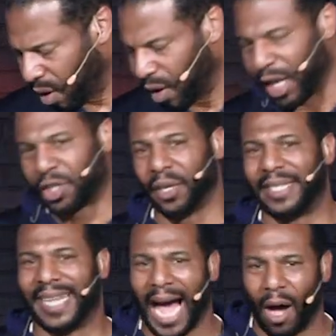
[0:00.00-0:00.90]
or that you're
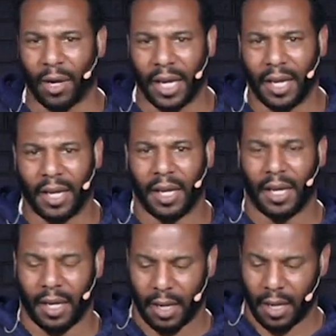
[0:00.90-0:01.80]
doubting,
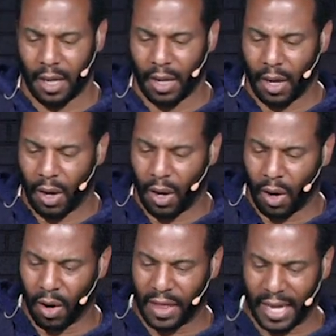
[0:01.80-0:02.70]

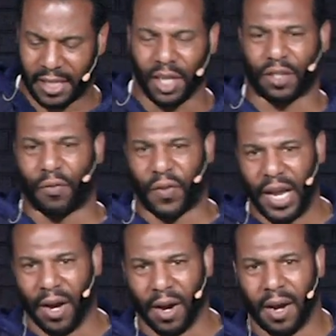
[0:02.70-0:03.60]
or that there's
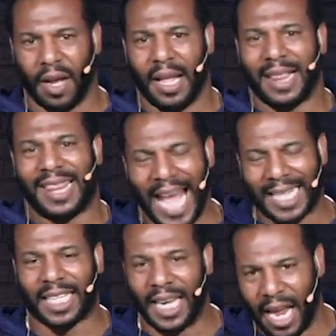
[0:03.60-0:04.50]
fear,
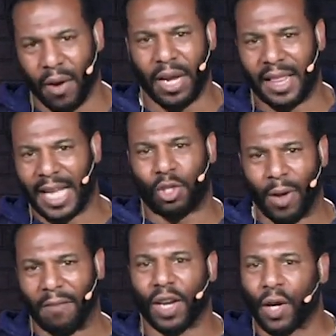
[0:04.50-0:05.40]
that's an area that you
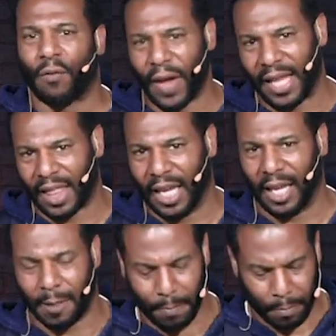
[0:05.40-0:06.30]
have little faith
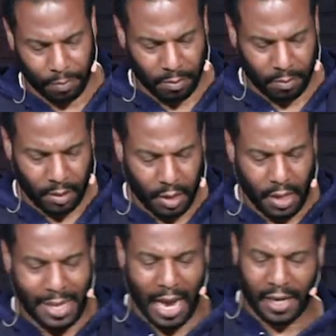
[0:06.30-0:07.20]
in.
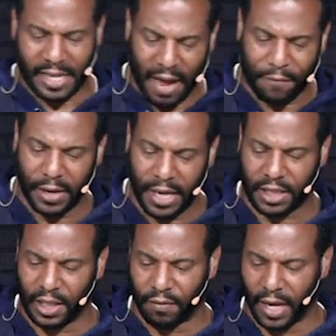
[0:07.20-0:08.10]
Now, the
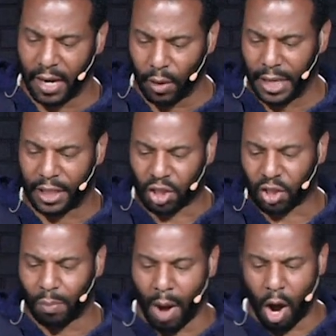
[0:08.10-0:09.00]
definition of little is
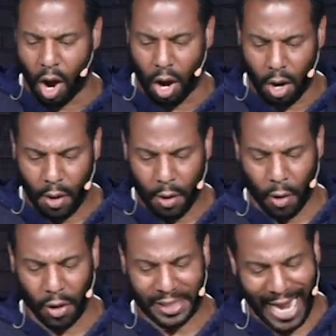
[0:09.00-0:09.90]
small
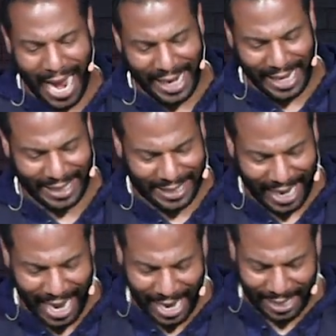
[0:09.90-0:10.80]
or tiny in
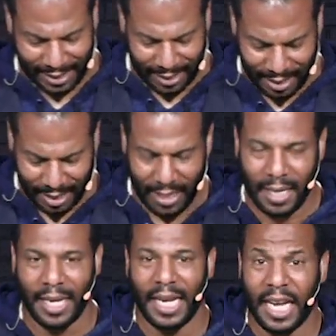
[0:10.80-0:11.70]
size,
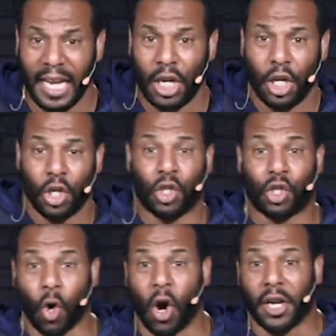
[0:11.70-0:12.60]

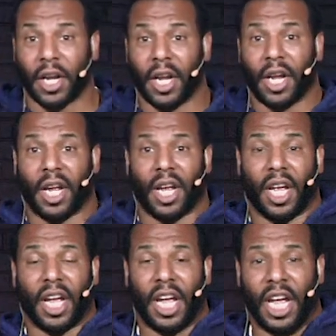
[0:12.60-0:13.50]
short
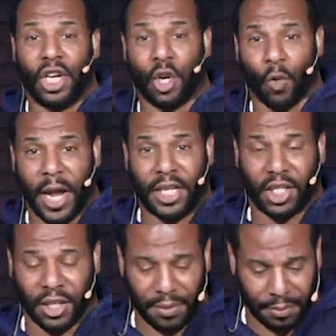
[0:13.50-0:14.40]
in
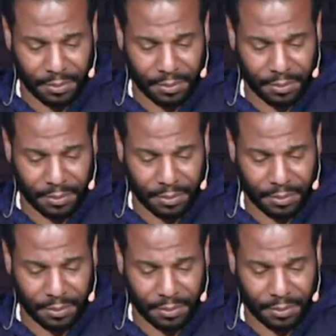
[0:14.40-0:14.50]
duration,